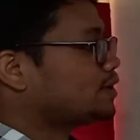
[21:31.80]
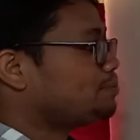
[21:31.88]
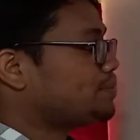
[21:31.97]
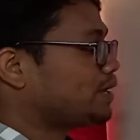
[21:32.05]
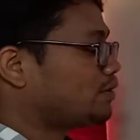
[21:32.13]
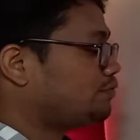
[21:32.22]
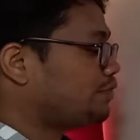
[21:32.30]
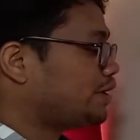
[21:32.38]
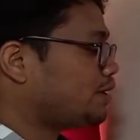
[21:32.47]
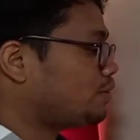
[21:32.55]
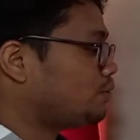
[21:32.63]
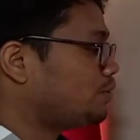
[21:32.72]
make a
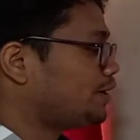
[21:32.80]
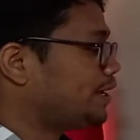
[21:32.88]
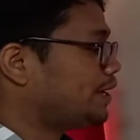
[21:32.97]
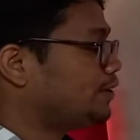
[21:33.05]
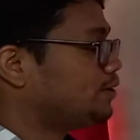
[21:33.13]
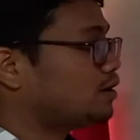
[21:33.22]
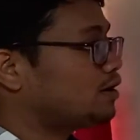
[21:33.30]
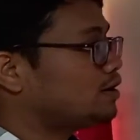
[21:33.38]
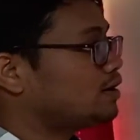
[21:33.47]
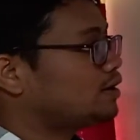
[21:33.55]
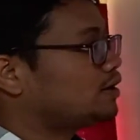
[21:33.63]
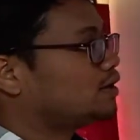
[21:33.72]
fair note in your
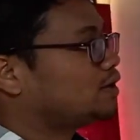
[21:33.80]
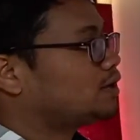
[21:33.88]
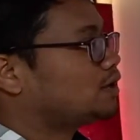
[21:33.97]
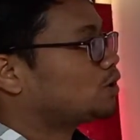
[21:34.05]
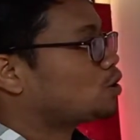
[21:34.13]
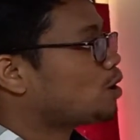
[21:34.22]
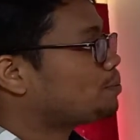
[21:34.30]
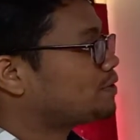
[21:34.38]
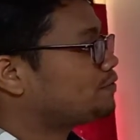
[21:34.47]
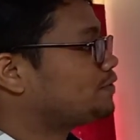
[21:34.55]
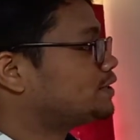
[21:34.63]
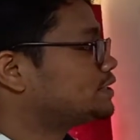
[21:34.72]
copy
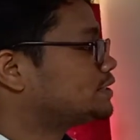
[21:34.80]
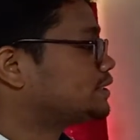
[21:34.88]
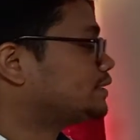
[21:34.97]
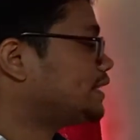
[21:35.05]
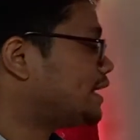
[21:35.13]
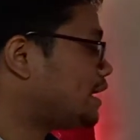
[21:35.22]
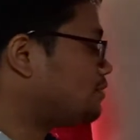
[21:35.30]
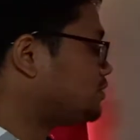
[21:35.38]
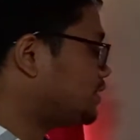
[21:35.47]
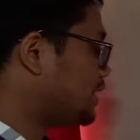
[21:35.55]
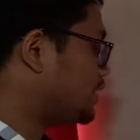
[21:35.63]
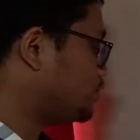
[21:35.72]
first, then after
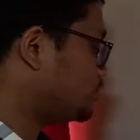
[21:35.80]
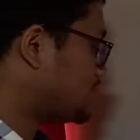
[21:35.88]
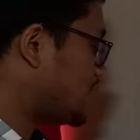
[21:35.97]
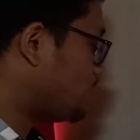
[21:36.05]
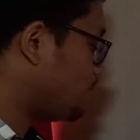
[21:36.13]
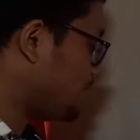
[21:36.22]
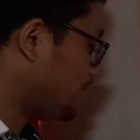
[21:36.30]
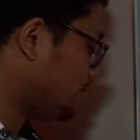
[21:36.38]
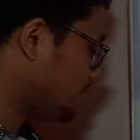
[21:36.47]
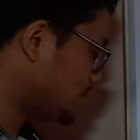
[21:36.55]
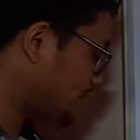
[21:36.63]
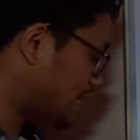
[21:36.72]
that you start doing
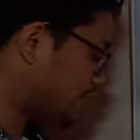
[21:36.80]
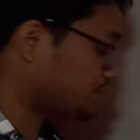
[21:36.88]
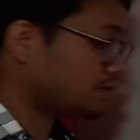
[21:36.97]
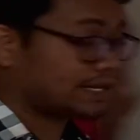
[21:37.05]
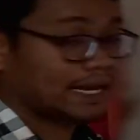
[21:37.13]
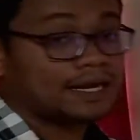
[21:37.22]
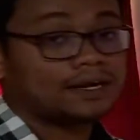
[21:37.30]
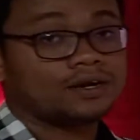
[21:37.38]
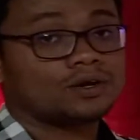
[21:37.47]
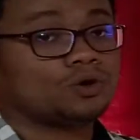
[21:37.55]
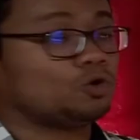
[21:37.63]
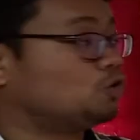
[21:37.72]
your classwork and
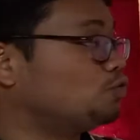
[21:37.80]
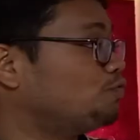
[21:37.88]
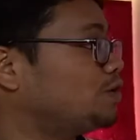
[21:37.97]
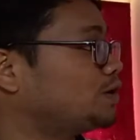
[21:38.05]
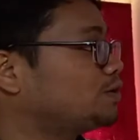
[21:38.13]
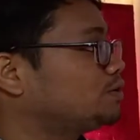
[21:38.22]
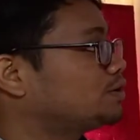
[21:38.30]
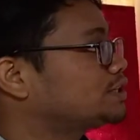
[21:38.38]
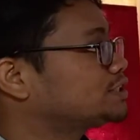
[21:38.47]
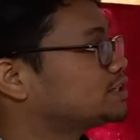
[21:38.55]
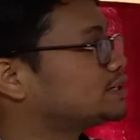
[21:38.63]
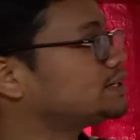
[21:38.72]
homework. Okay,
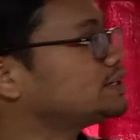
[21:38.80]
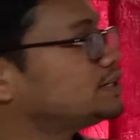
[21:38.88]
children?